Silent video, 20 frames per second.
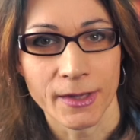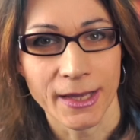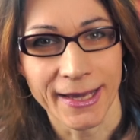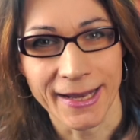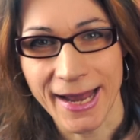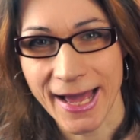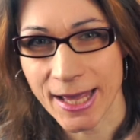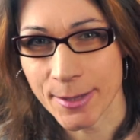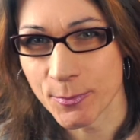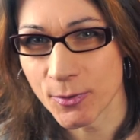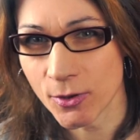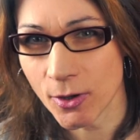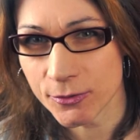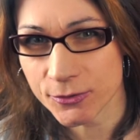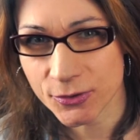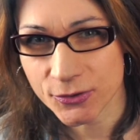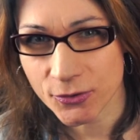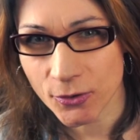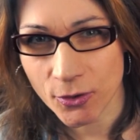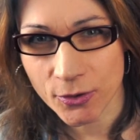And I'm
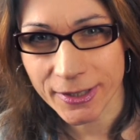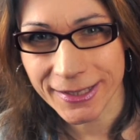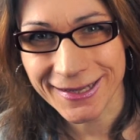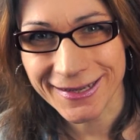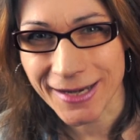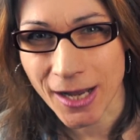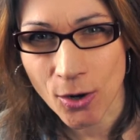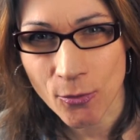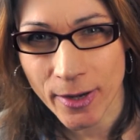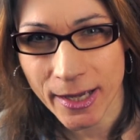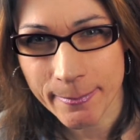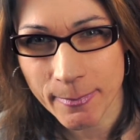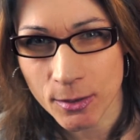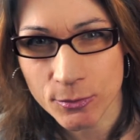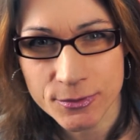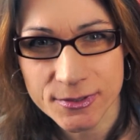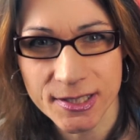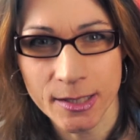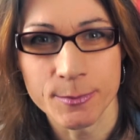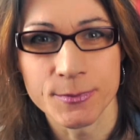not talking now
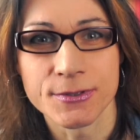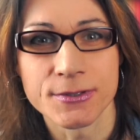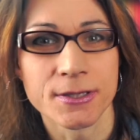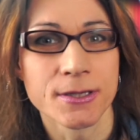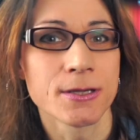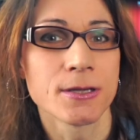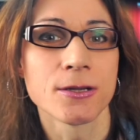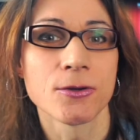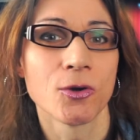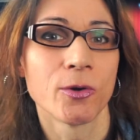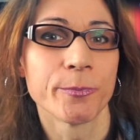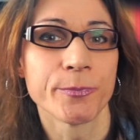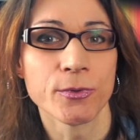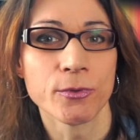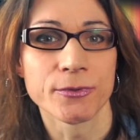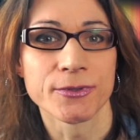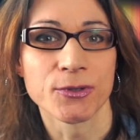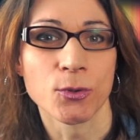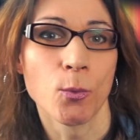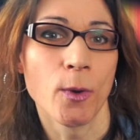about some single
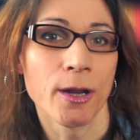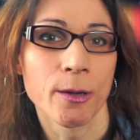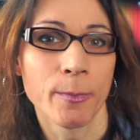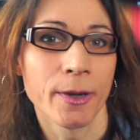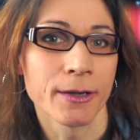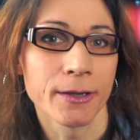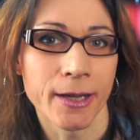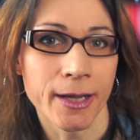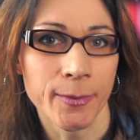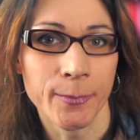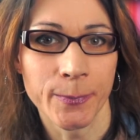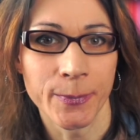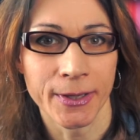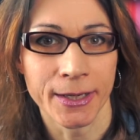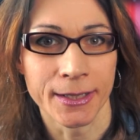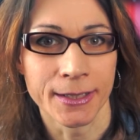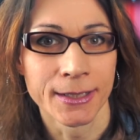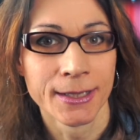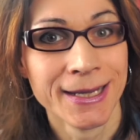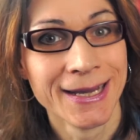computer one-man
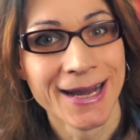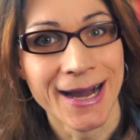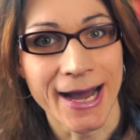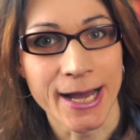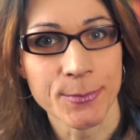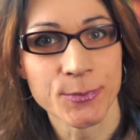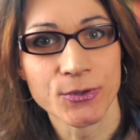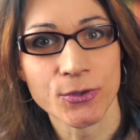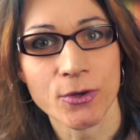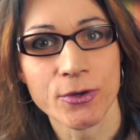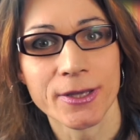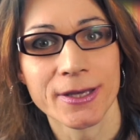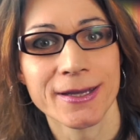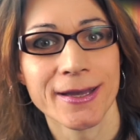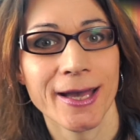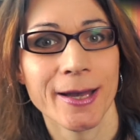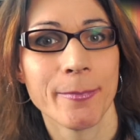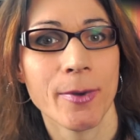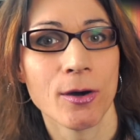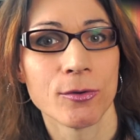company. I'm
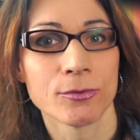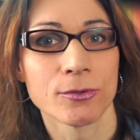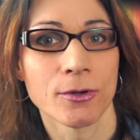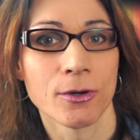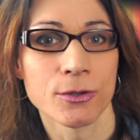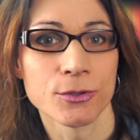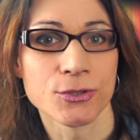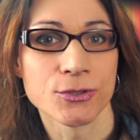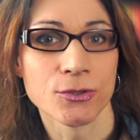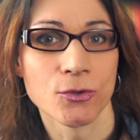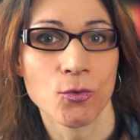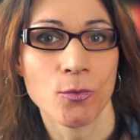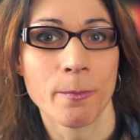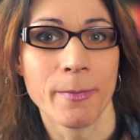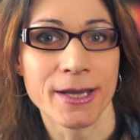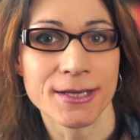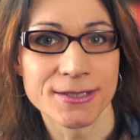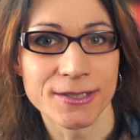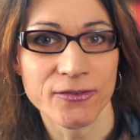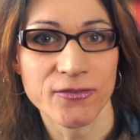talking about also
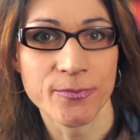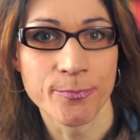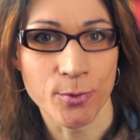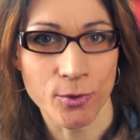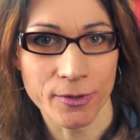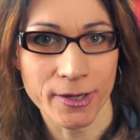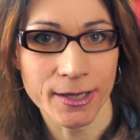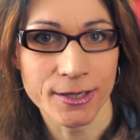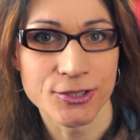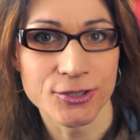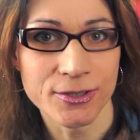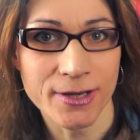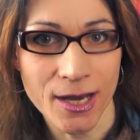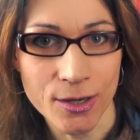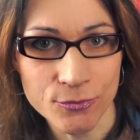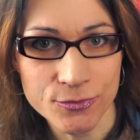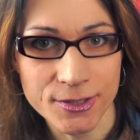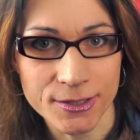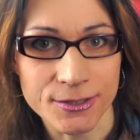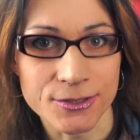massive production
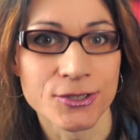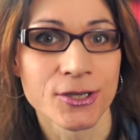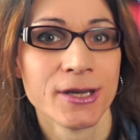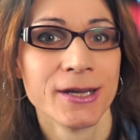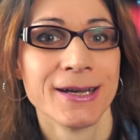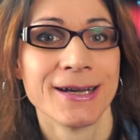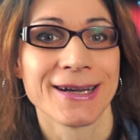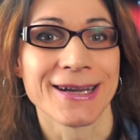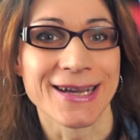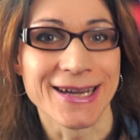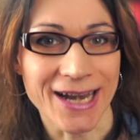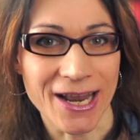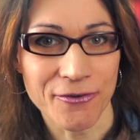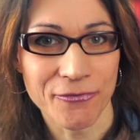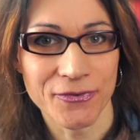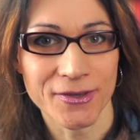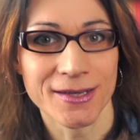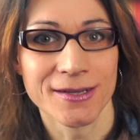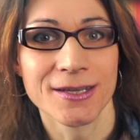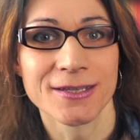houses,
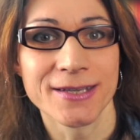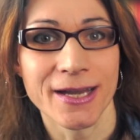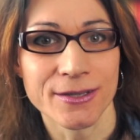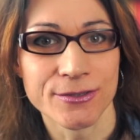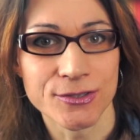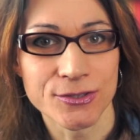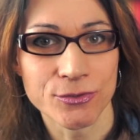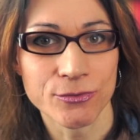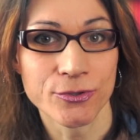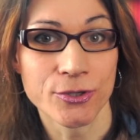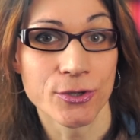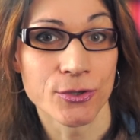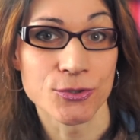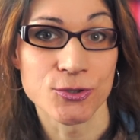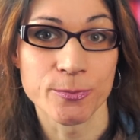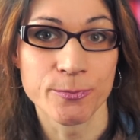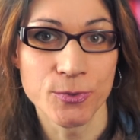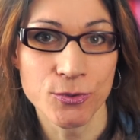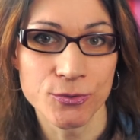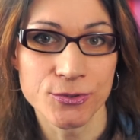graphic design
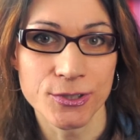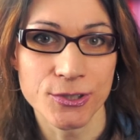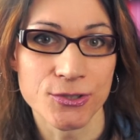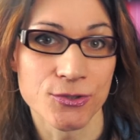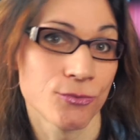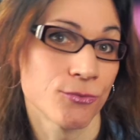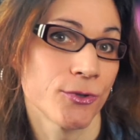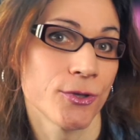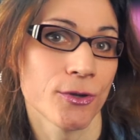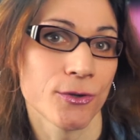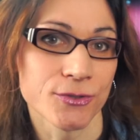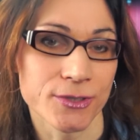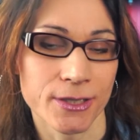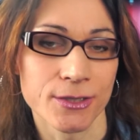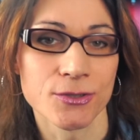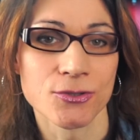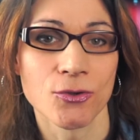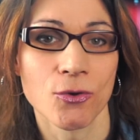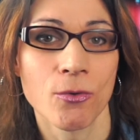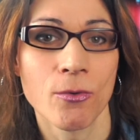studios, music studios
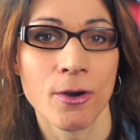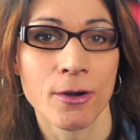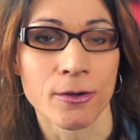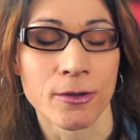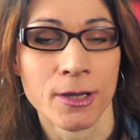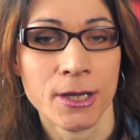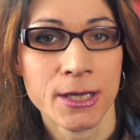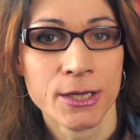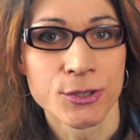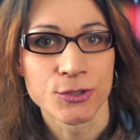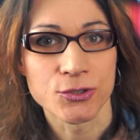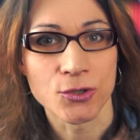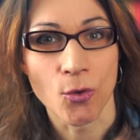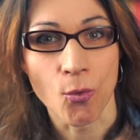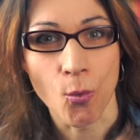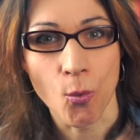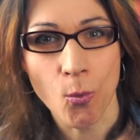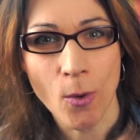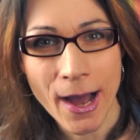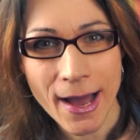and so on. So
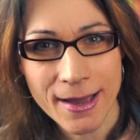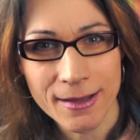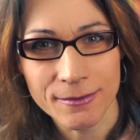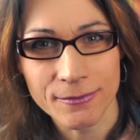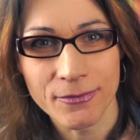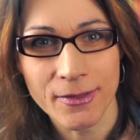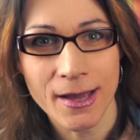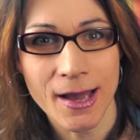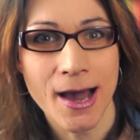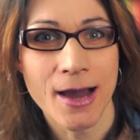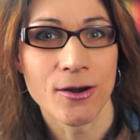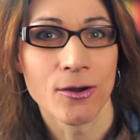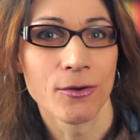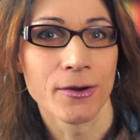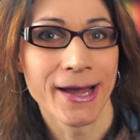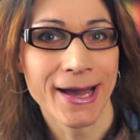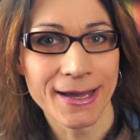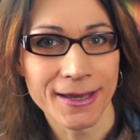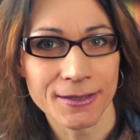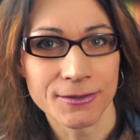while they are
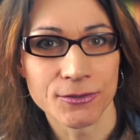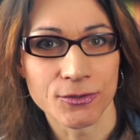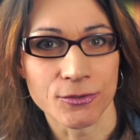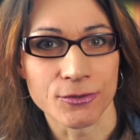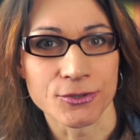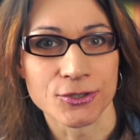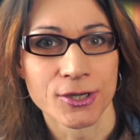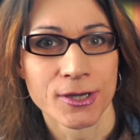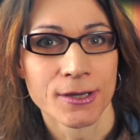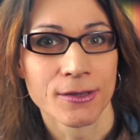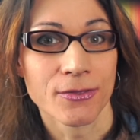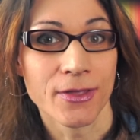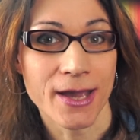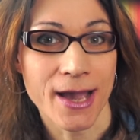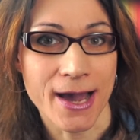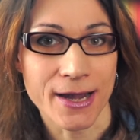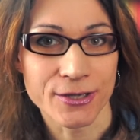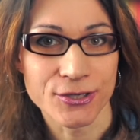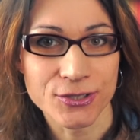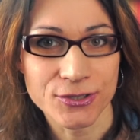on Hackintosh, they
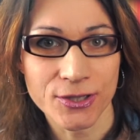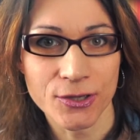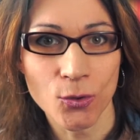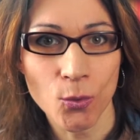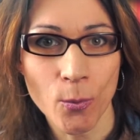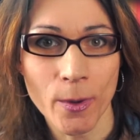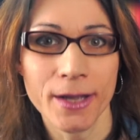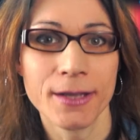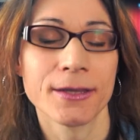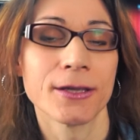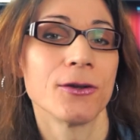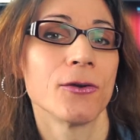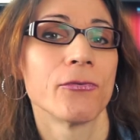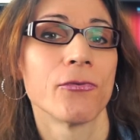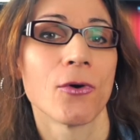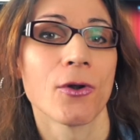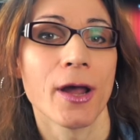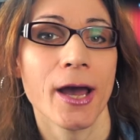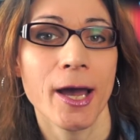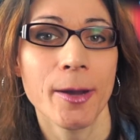are still waiting
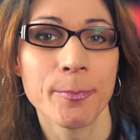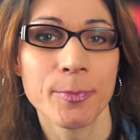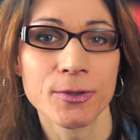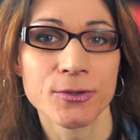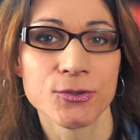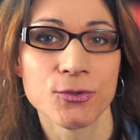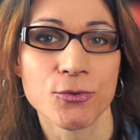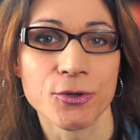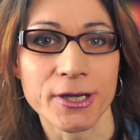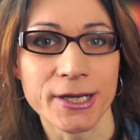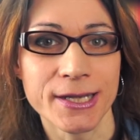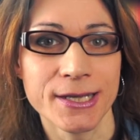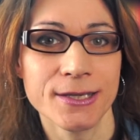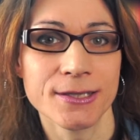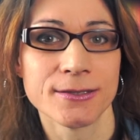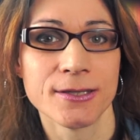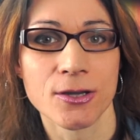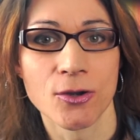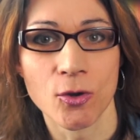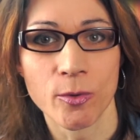for Apple to
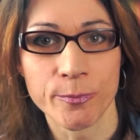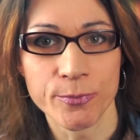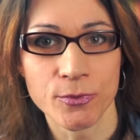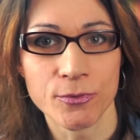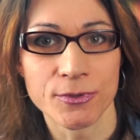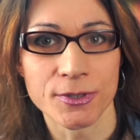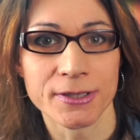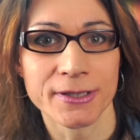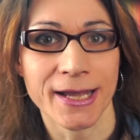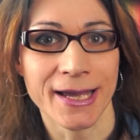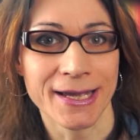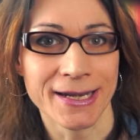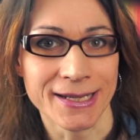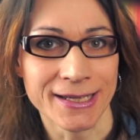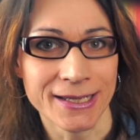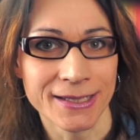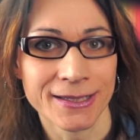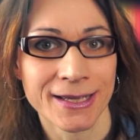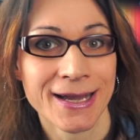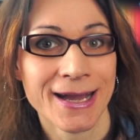release the computer they
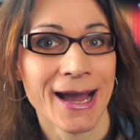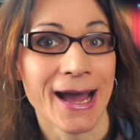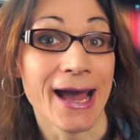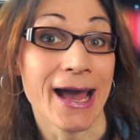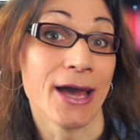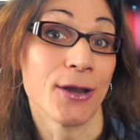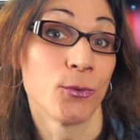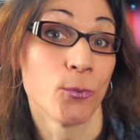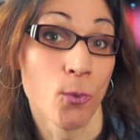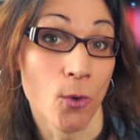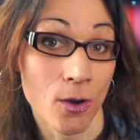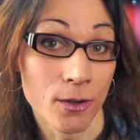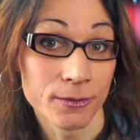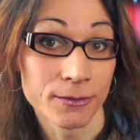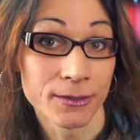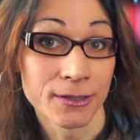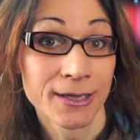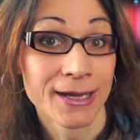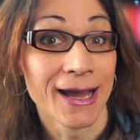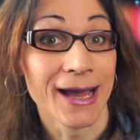need and
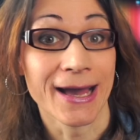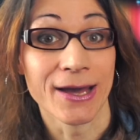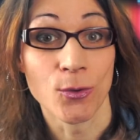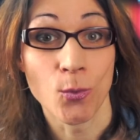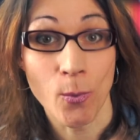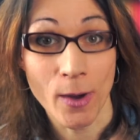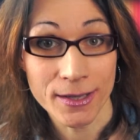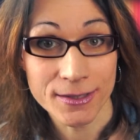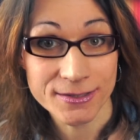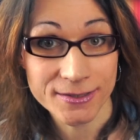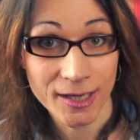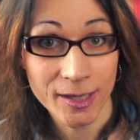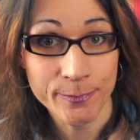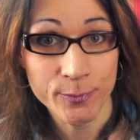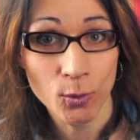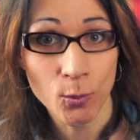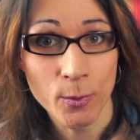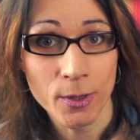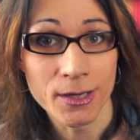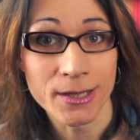want, and once
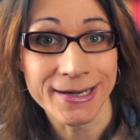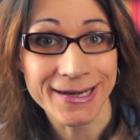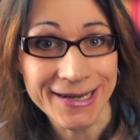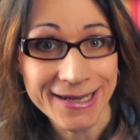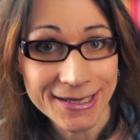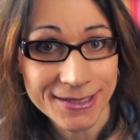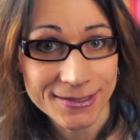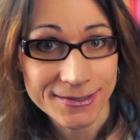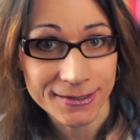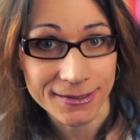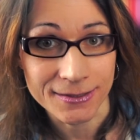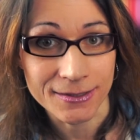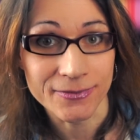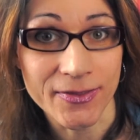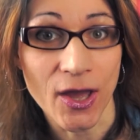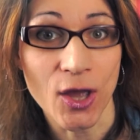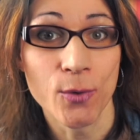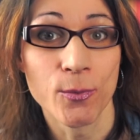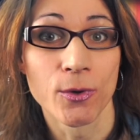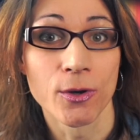Apple will release it,
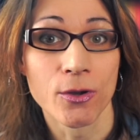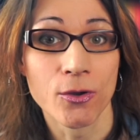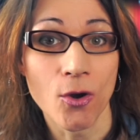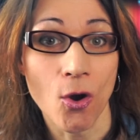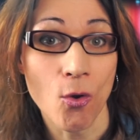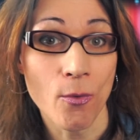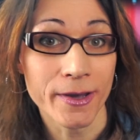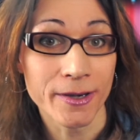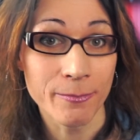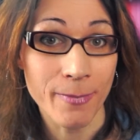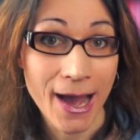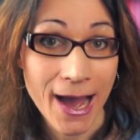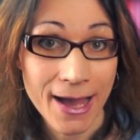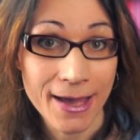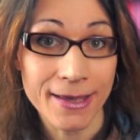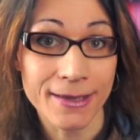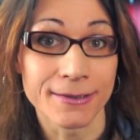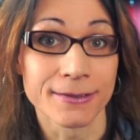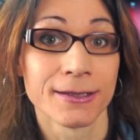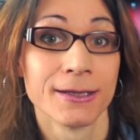they will go and
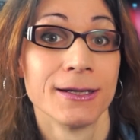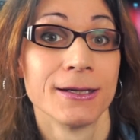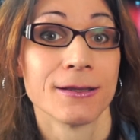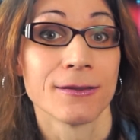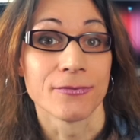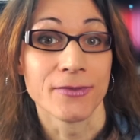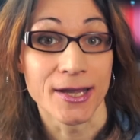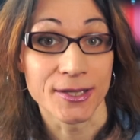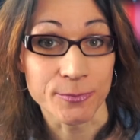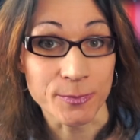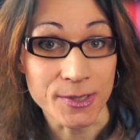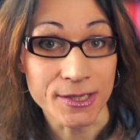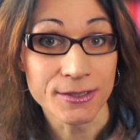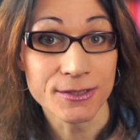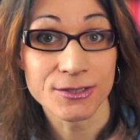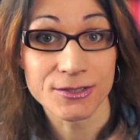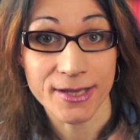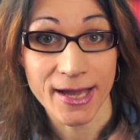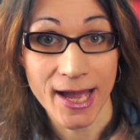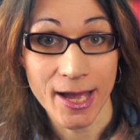buy it. That
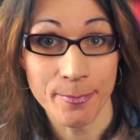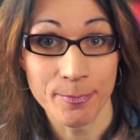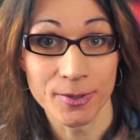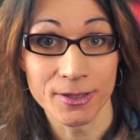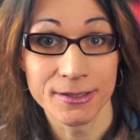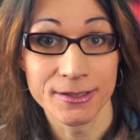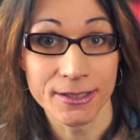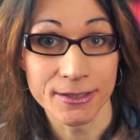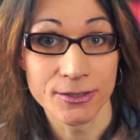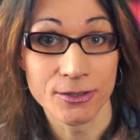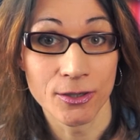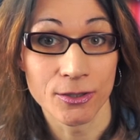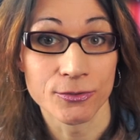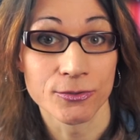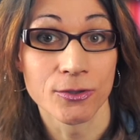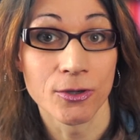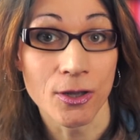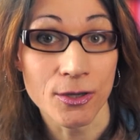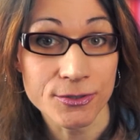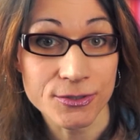means Apple did not
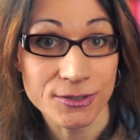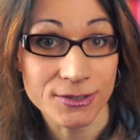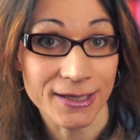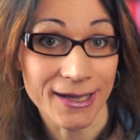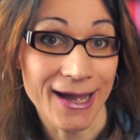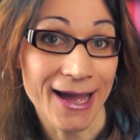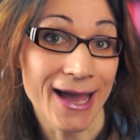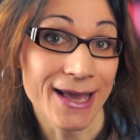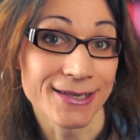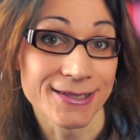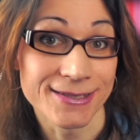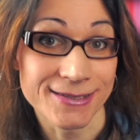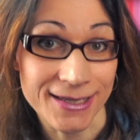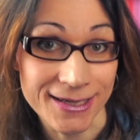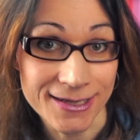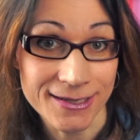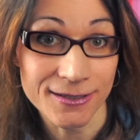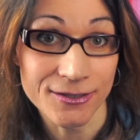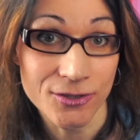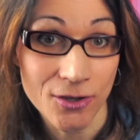lost a
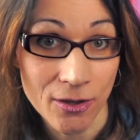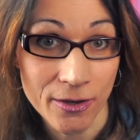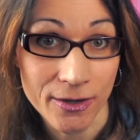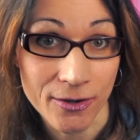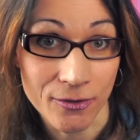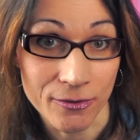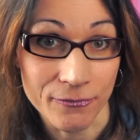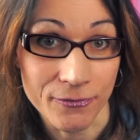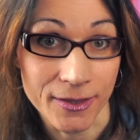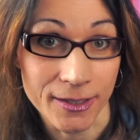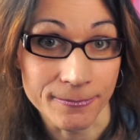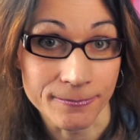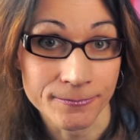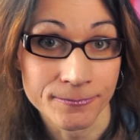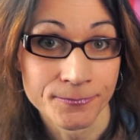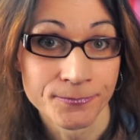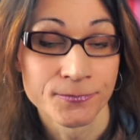single dollar of them.